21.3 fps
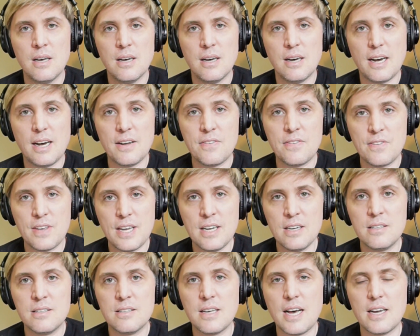I
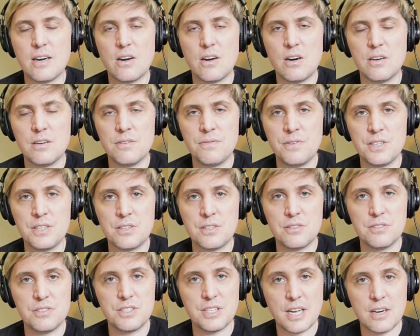think that
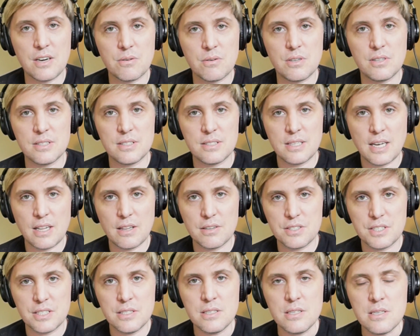artificial general
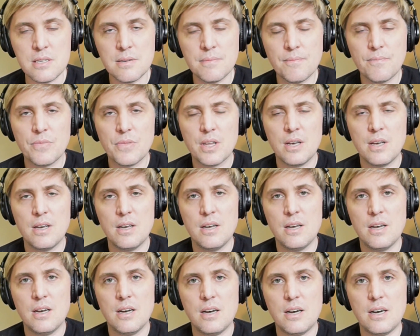intelligence
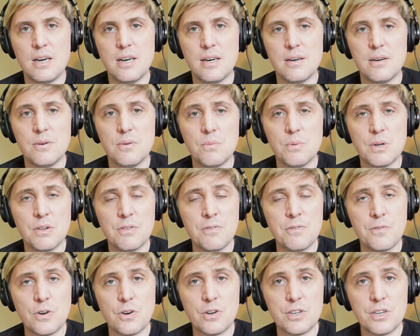will
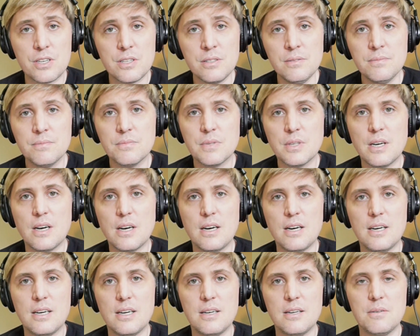further
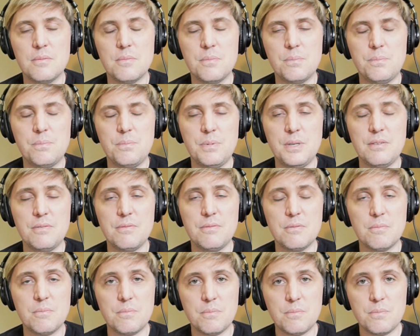
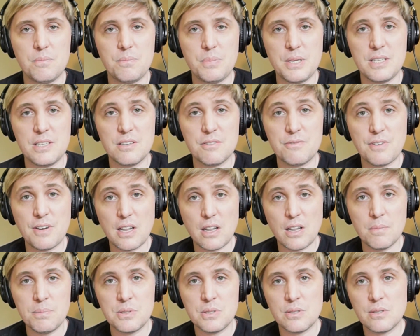be
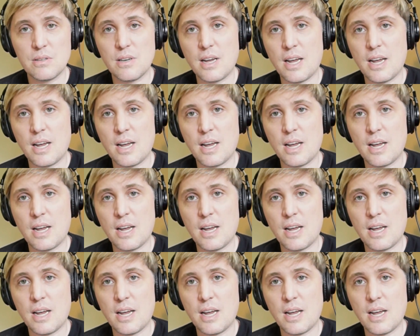developed.